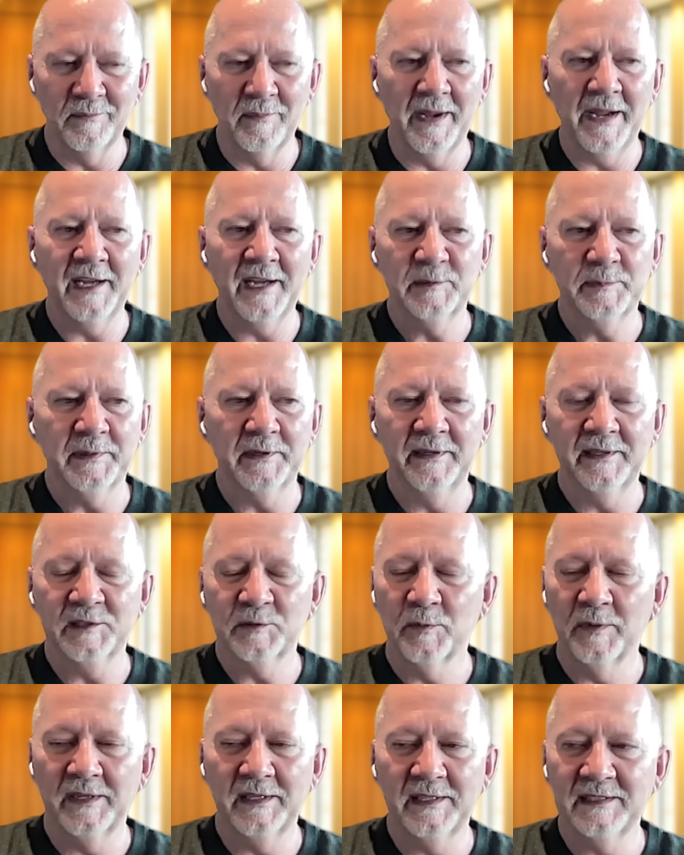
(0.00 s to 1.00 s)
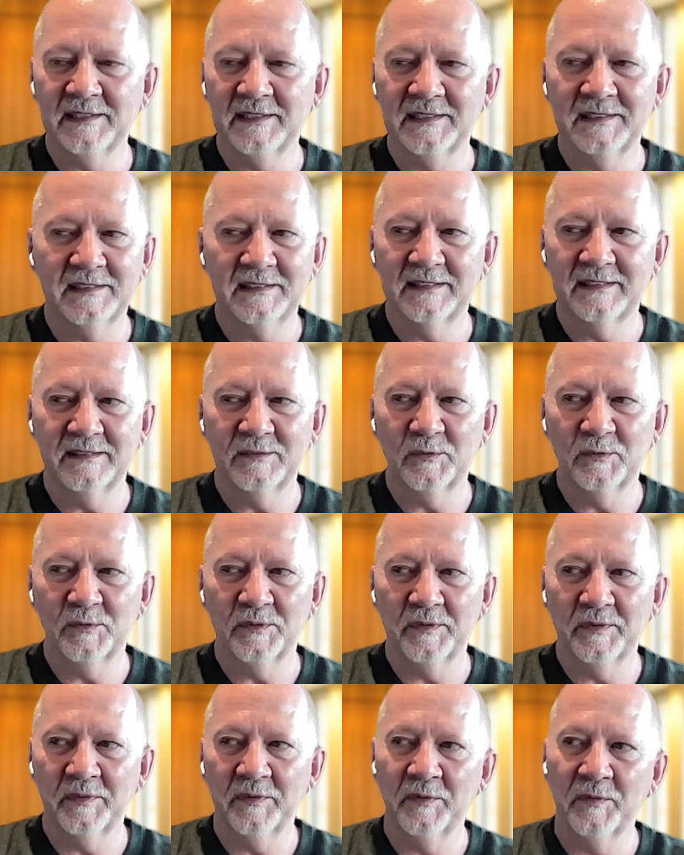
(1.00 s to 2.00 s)
My experience was
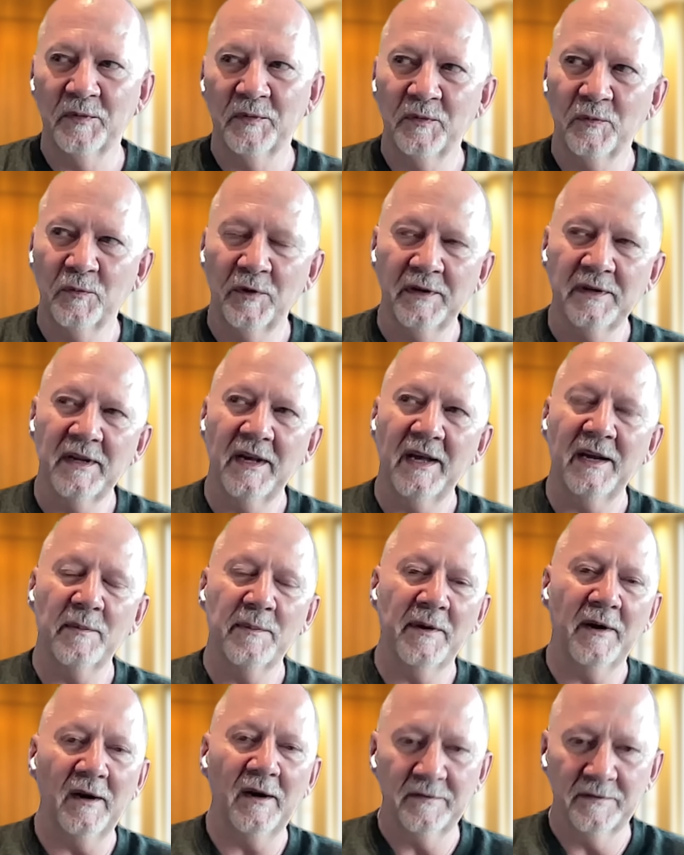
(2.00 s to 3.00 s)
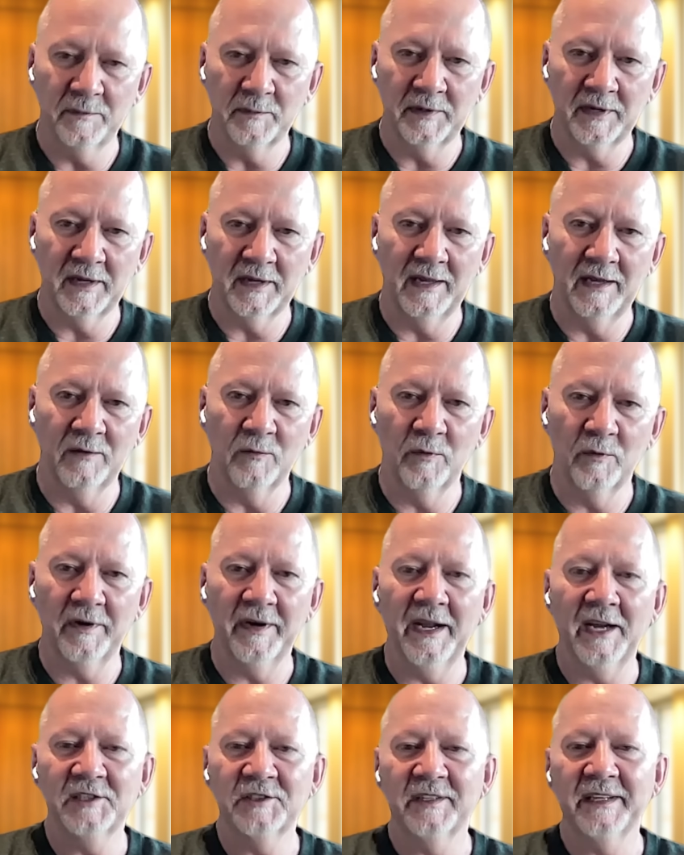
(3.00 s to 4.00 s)
we're not apart from God,
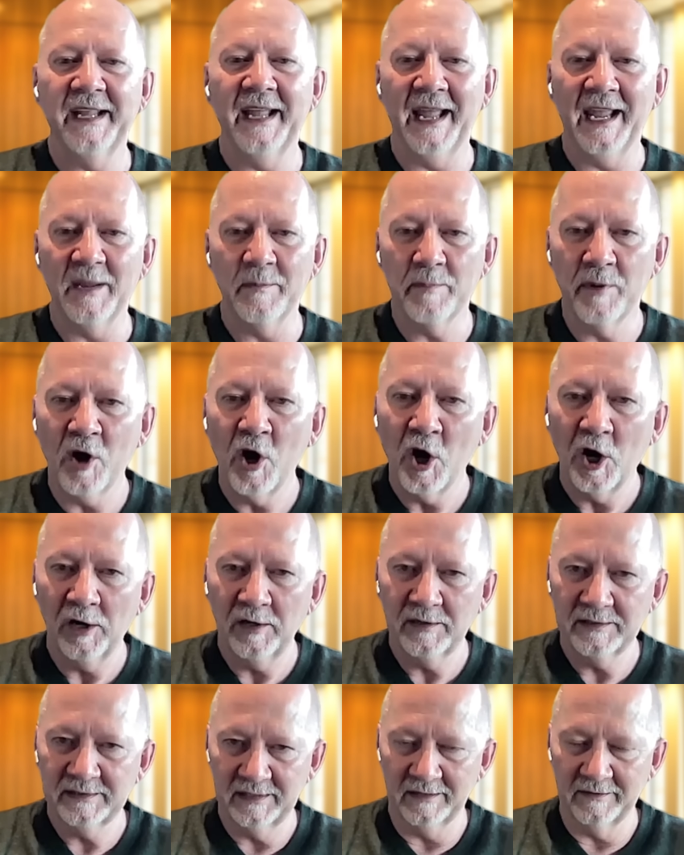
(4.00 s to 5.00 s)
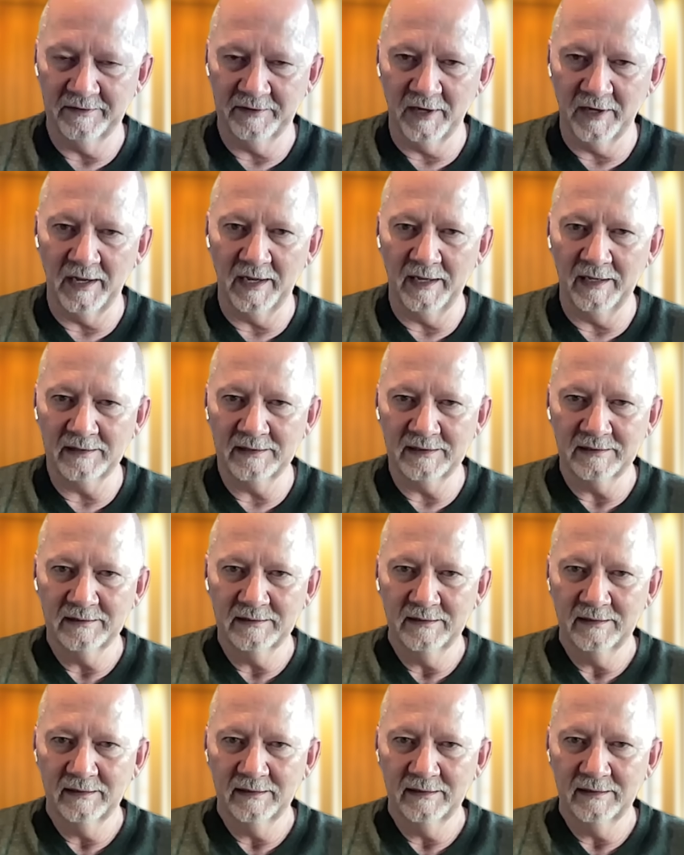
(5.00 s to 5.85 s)
we're actually a part of God